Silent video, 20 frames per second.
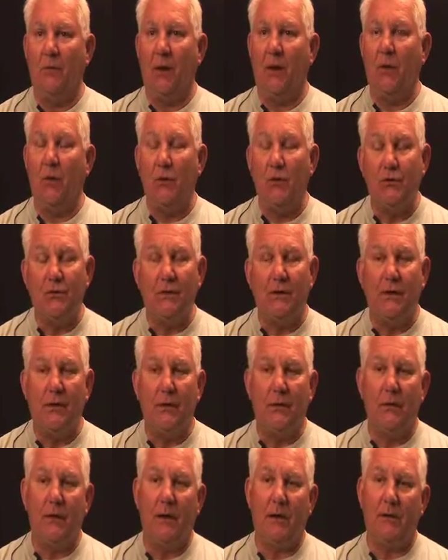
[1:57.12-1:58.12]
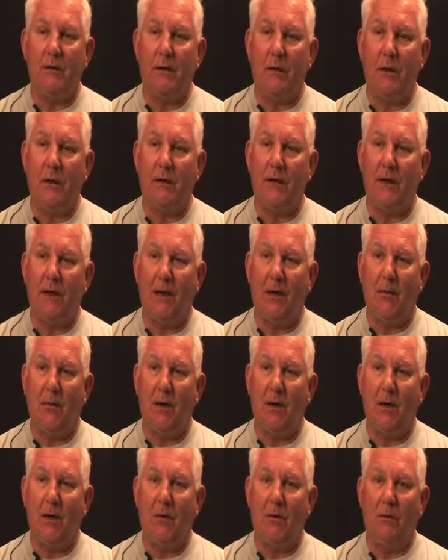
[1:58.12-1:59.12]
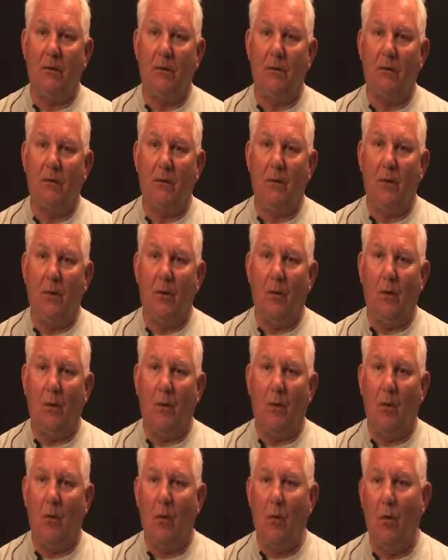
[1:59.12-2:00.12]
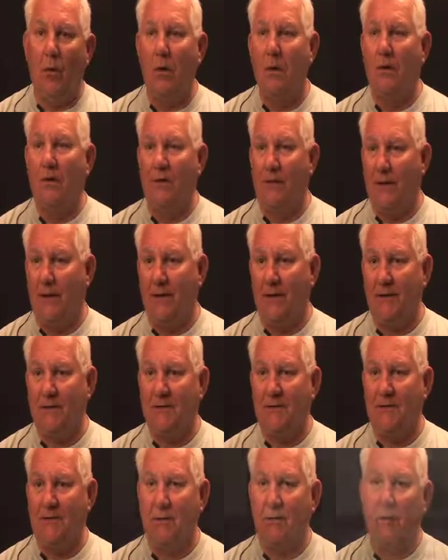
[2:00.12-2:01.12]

usually they're not talking about war things, they're